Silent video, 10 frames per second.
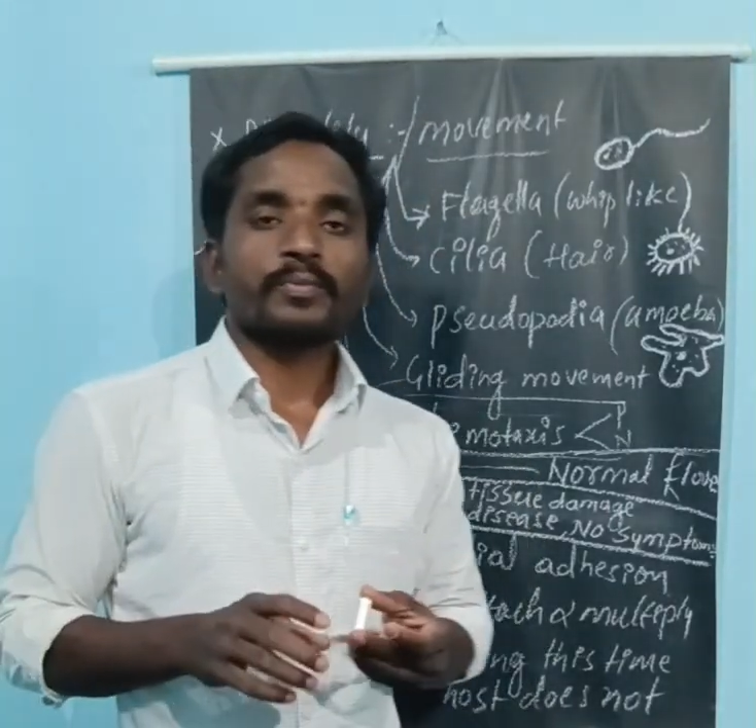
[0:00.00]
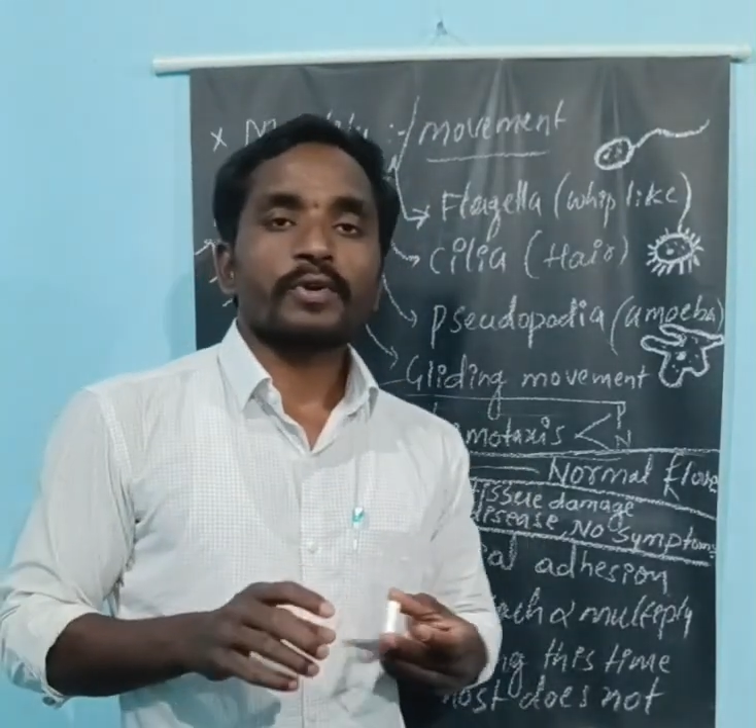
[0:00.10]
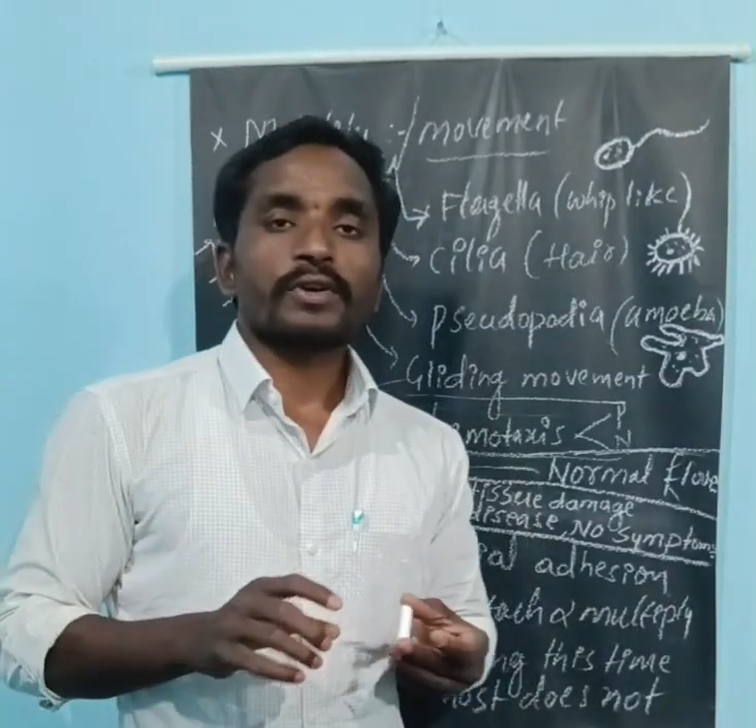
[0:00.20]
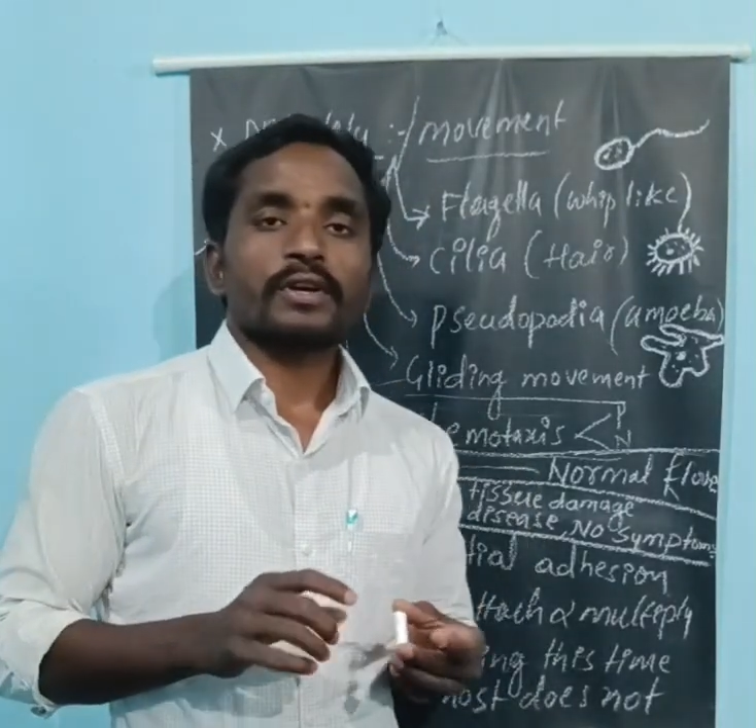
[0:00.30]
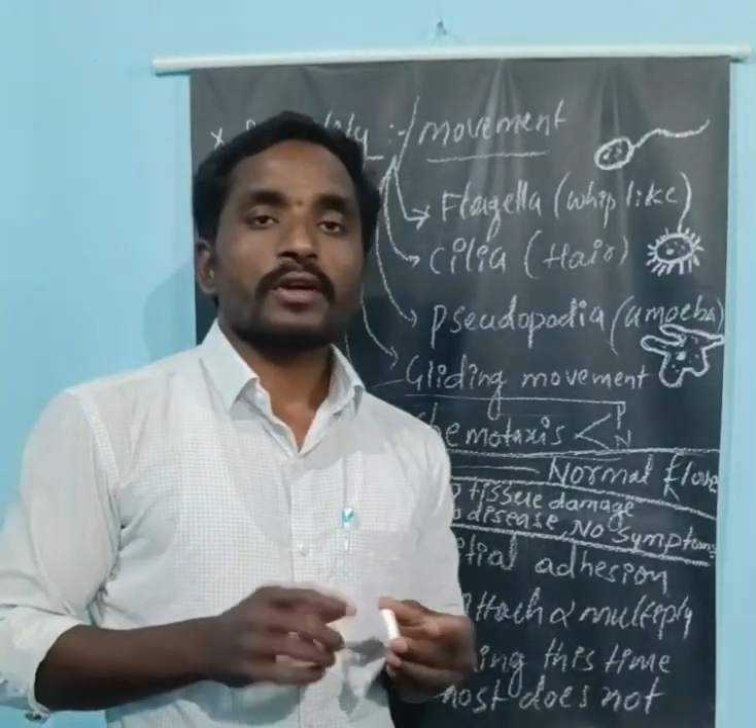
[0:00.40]

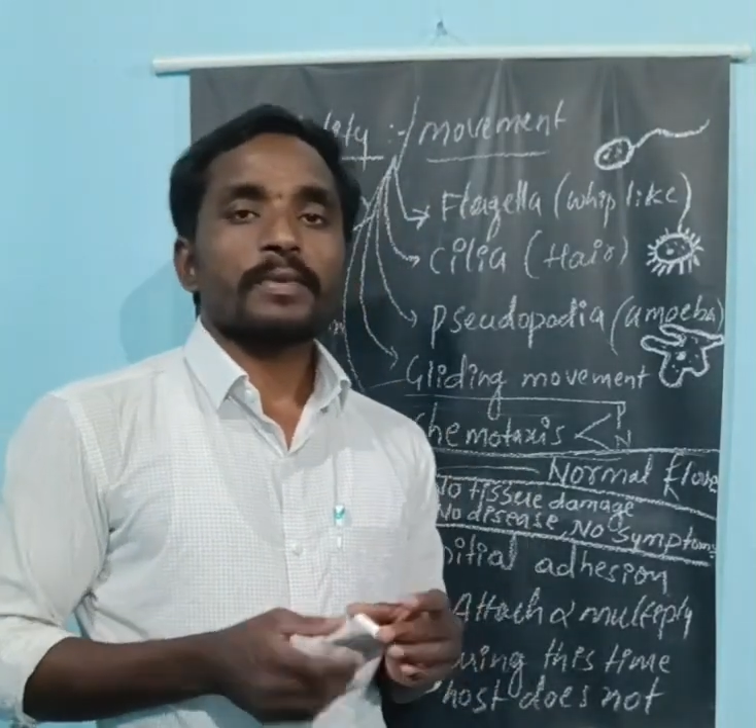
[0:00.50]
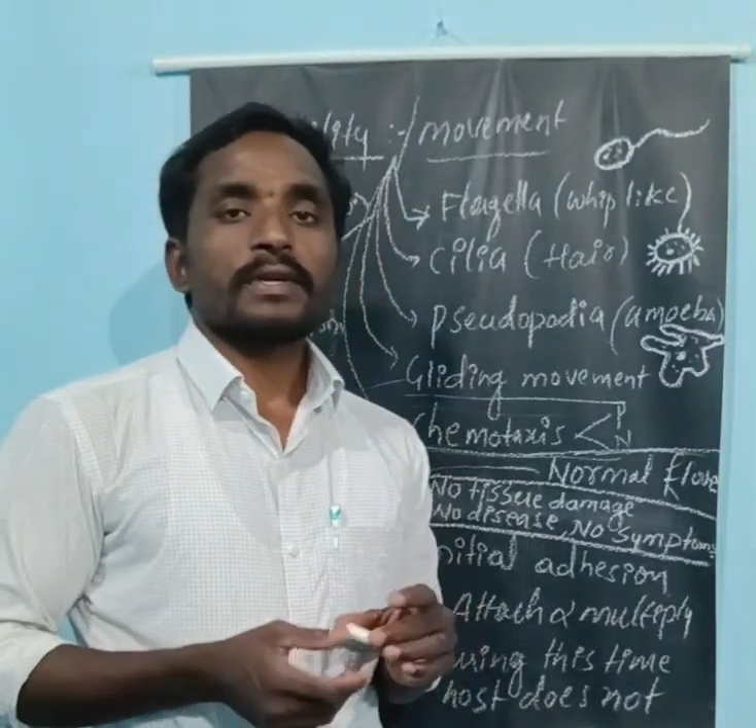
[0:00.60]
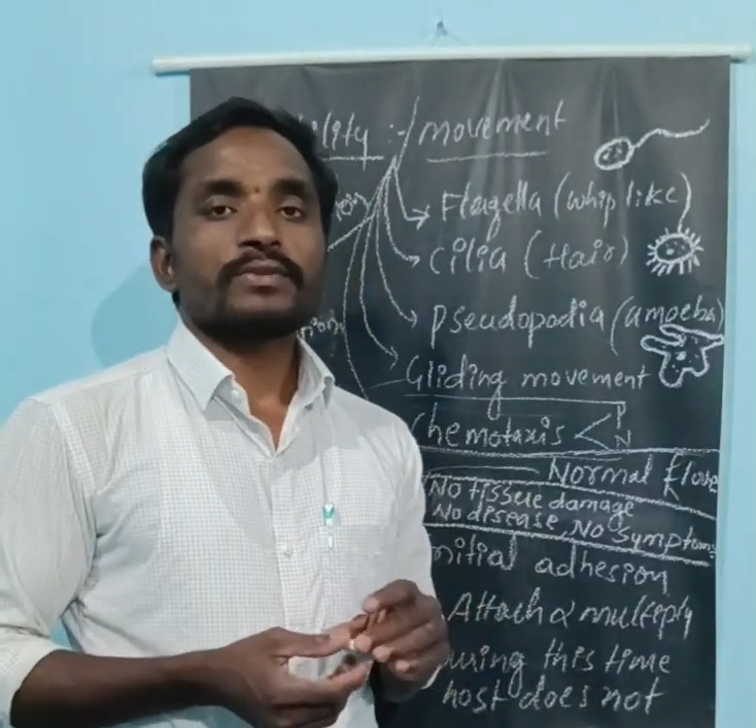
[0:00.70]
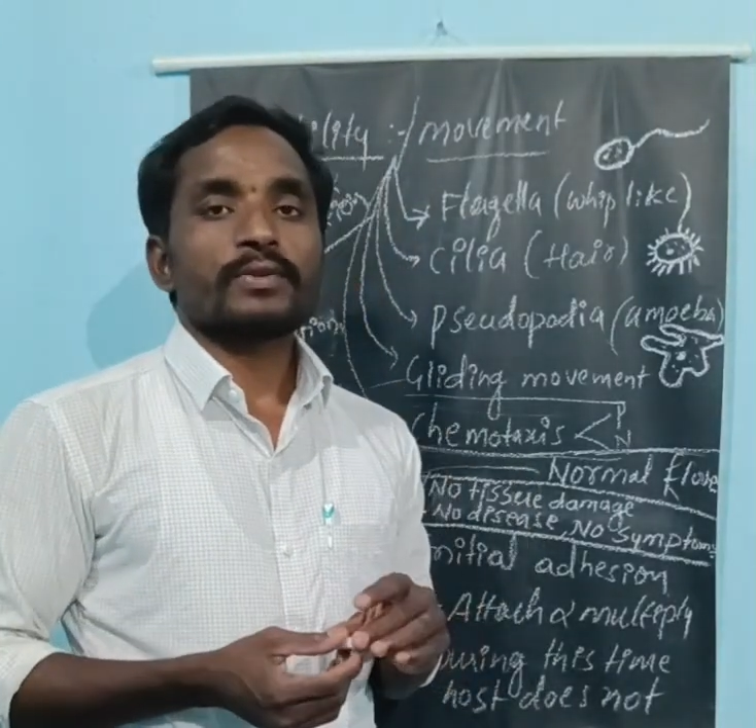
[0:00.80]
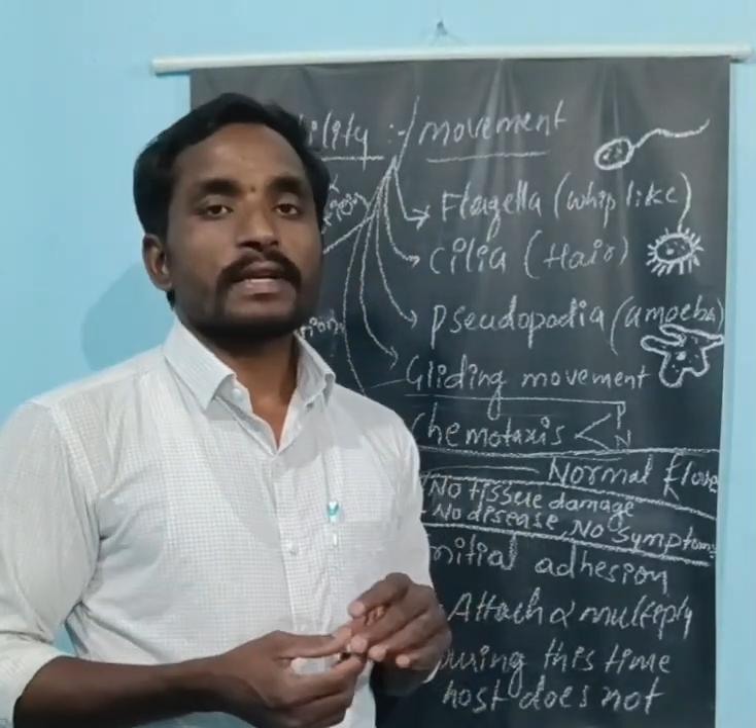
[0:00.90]
important
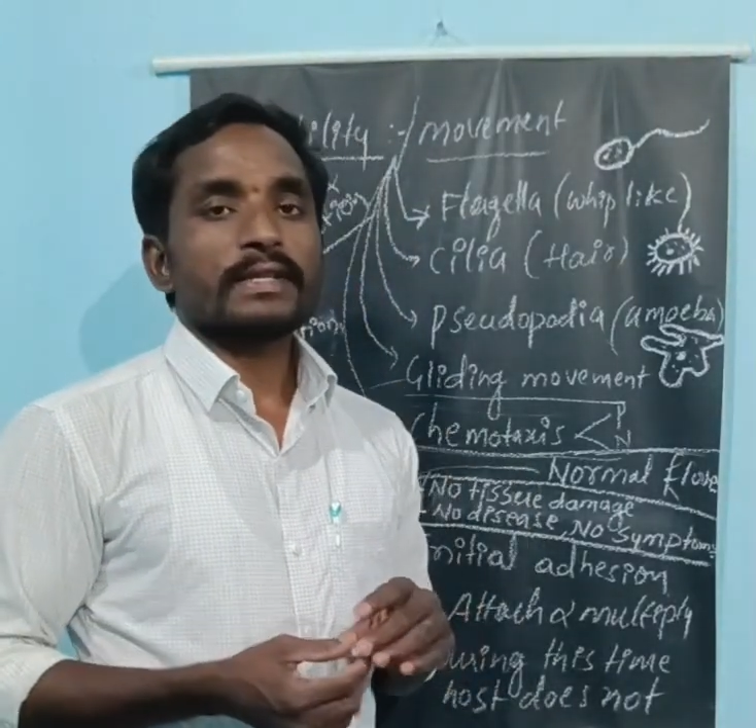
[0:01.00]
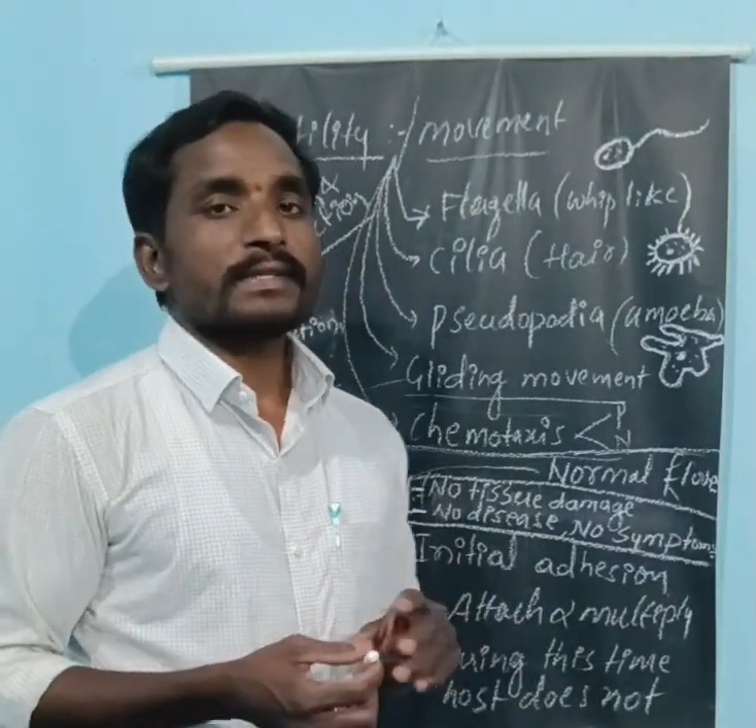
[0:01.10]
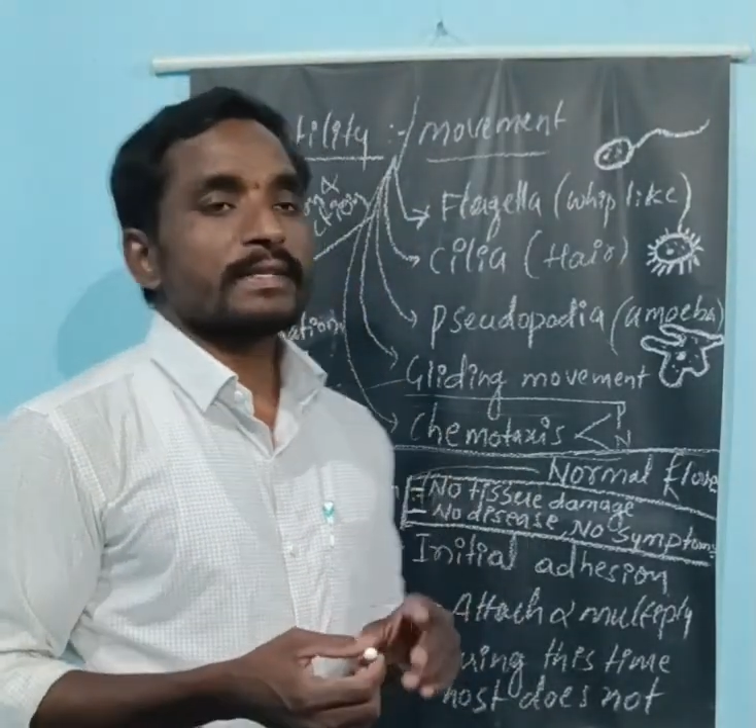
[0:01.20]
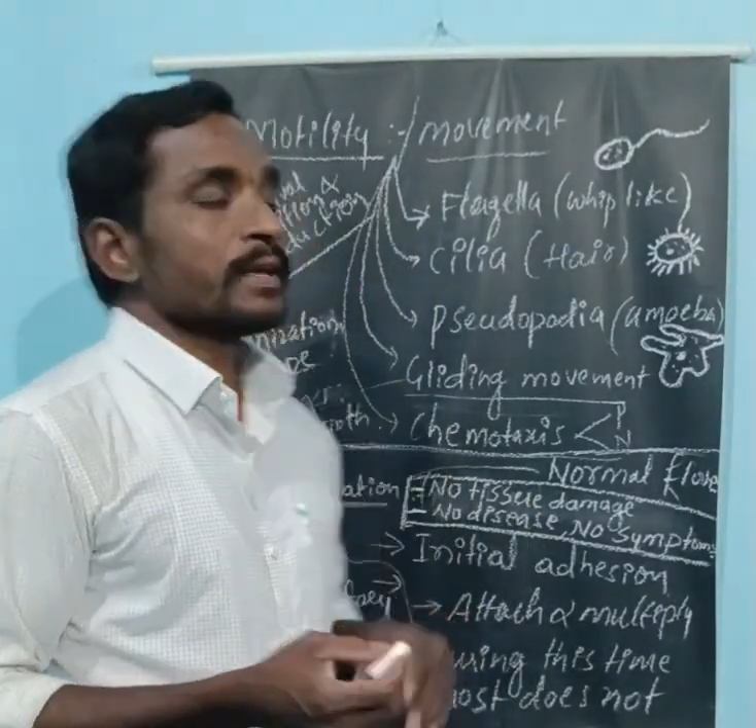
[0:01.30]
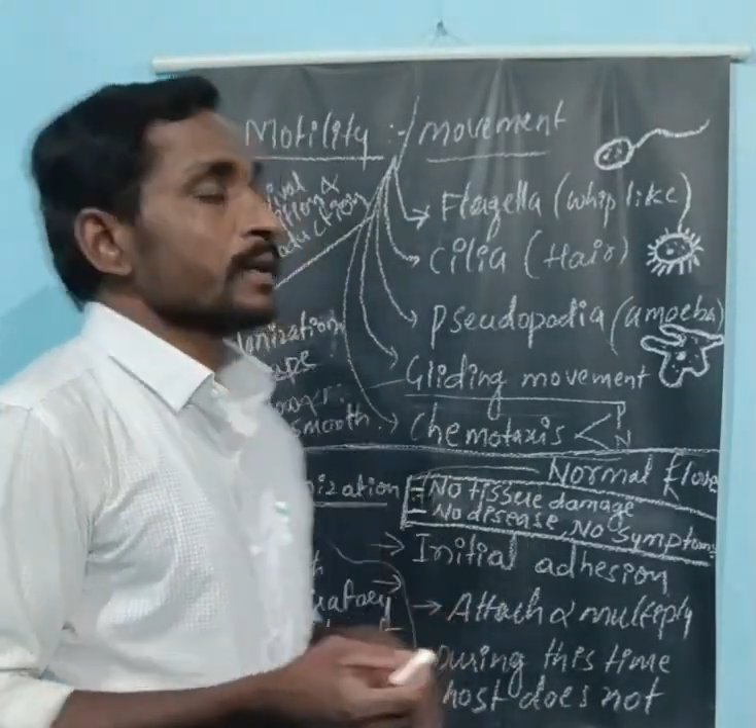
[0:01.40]
topic, so that
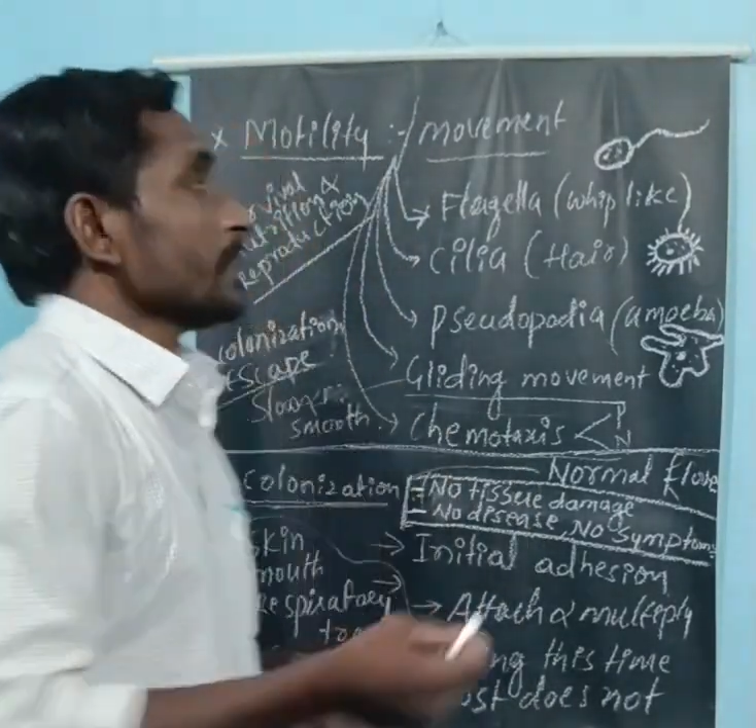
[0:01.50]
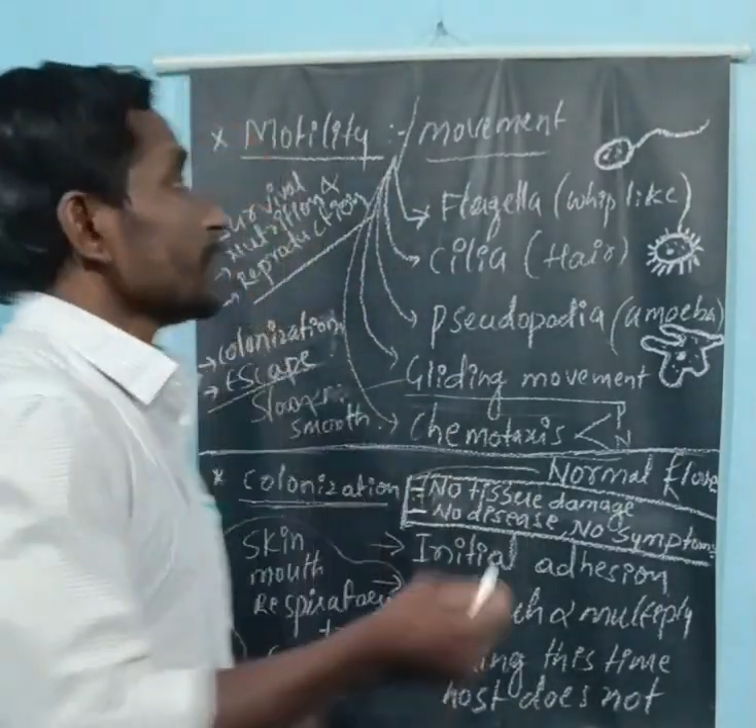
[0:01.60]
is